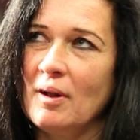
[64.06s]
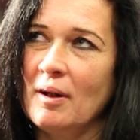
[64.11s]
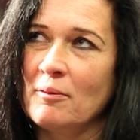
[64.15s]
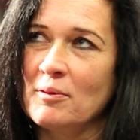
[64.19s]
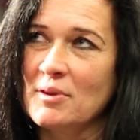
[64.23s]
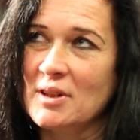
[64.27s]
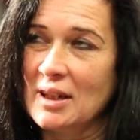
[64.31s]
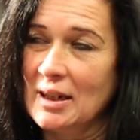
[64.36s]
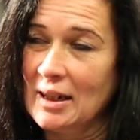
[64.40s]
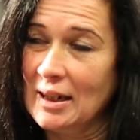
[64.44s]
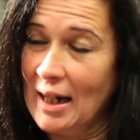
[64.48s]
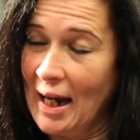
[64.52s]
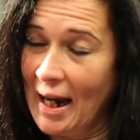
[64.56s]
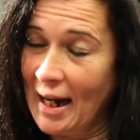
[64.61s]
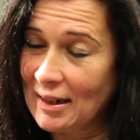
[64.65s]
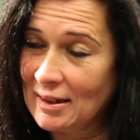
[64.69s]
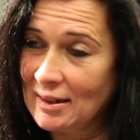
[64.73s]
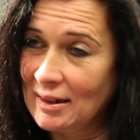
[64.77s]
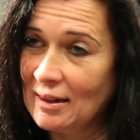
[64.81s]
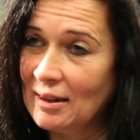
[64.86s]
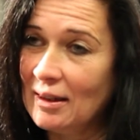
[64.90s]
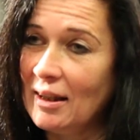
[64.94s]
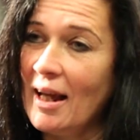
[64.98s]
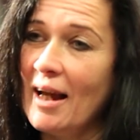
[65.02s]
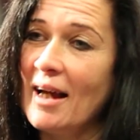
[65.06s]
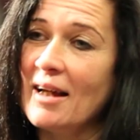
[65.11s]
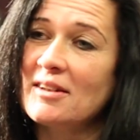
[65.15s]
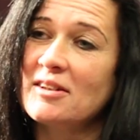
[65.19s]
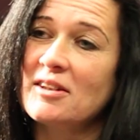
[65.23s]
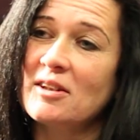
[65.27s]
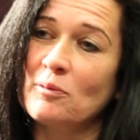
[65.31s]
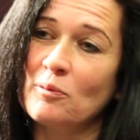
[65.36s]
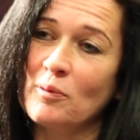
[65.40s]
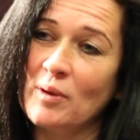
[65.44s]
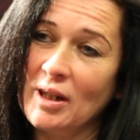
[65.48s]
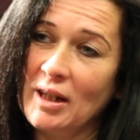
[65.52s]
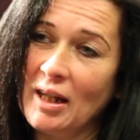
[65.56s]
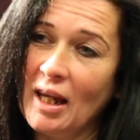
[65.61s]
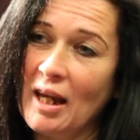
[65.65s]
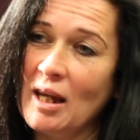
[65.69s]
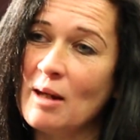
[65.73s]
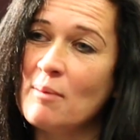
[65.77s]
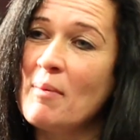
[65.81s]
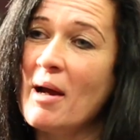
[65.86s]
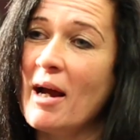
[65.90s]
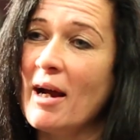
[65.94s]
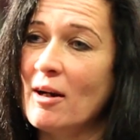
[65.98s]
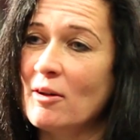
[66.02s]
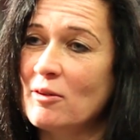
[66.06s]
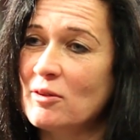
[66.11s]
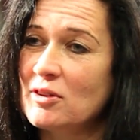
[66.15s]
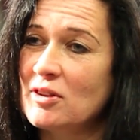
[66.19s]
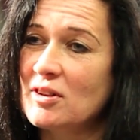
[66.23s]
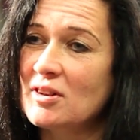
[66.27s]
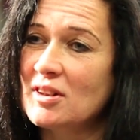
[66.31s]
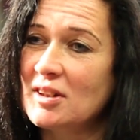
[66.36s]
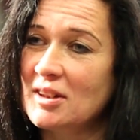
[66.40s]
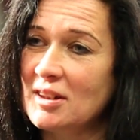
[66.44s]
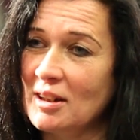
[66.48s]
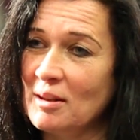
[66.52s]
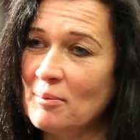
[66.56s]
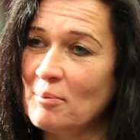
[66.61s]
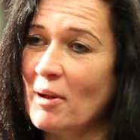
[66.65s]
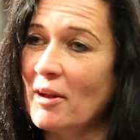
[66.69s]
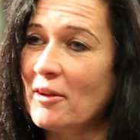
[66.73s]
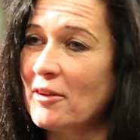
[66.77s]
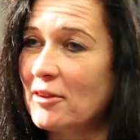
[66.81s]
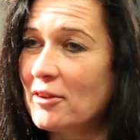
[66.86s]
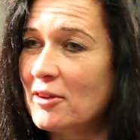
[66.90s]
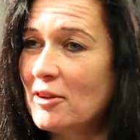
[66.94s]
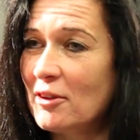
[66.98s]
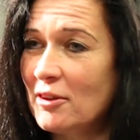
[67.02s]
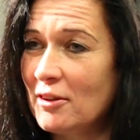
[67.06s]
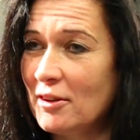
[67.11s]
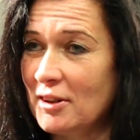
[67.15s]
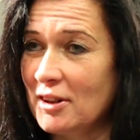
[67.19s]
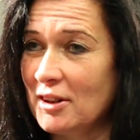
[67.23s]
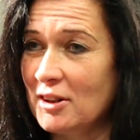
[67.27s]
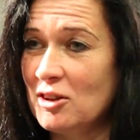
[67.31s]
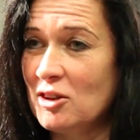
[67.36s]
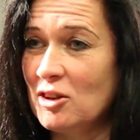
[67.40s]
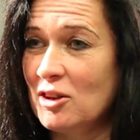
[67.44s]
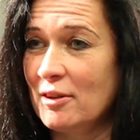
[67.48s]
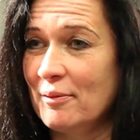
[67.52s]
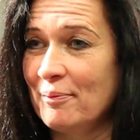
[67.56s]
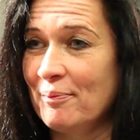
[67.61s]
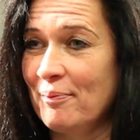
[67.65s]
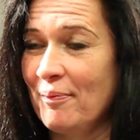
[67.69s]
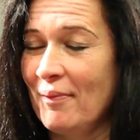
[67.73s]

I was in an acting class, and we came out to see Mother Courage.